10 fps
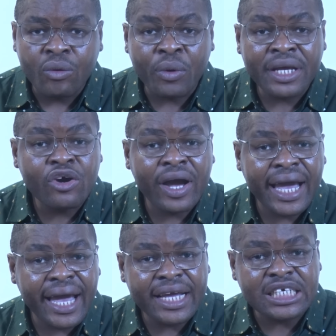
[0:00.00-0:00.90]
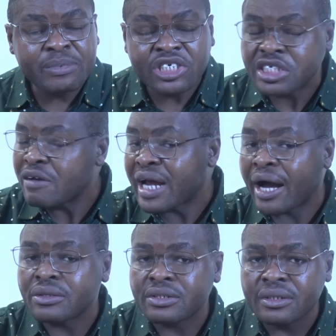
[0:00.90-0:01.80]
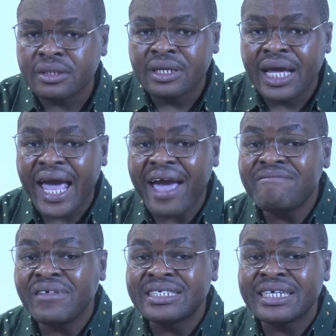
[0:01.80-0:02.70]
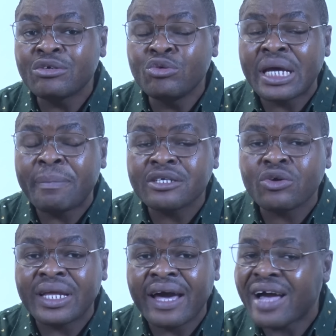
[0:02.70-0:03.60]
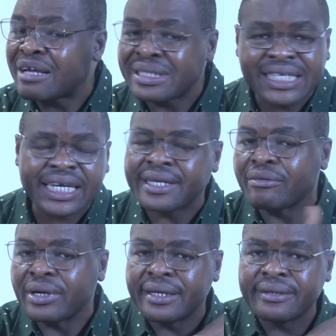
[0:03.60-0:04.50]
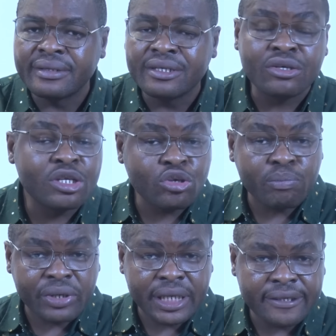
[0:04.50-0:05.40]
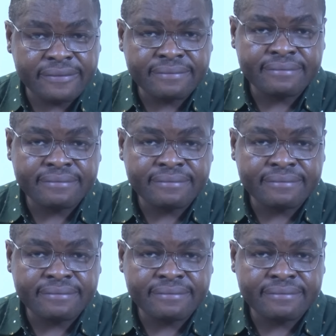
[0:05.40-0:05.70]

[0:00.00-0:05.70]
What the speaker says: When your hair is being shaved out, everything good about your life has been taken away. You need to pray.